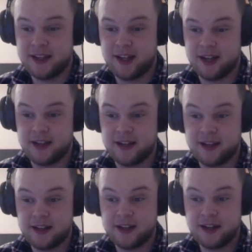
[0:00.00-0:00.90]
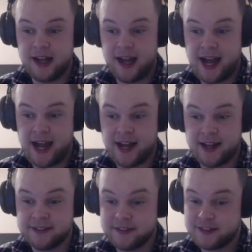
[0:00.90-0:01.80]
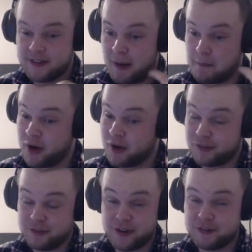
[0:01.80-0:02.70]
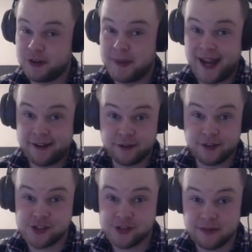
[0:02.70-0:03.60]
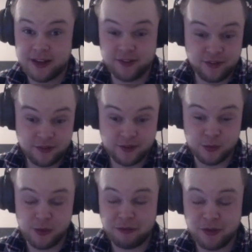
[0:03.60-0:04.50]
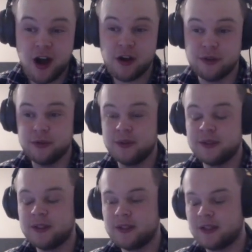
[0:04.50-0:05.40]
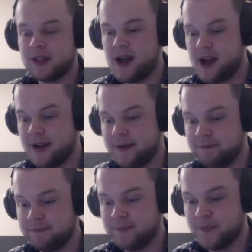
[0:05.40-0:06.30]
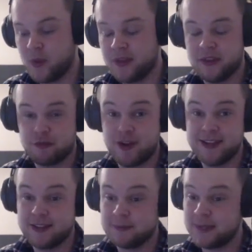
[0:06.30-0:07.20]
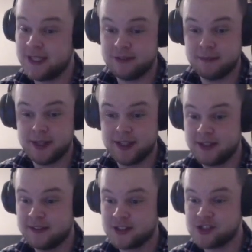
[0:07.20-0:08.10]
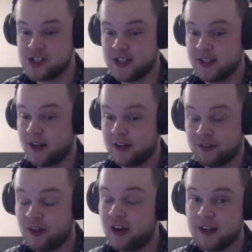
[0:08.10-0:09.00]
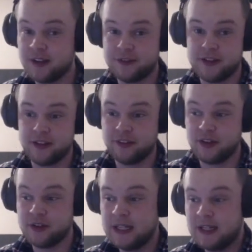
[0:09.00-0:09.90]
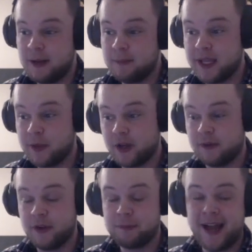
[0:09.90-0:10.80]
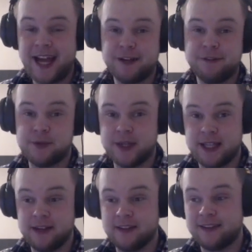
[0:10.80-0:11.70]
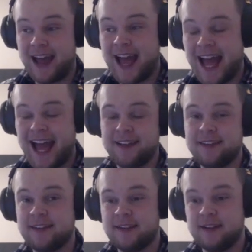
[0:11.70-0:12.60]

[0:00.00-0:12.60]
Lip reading: And monks are very, very powerful, as you well know, within the raiding, PvP, dungeoning kind of side of things. So being one of the most powerful healers has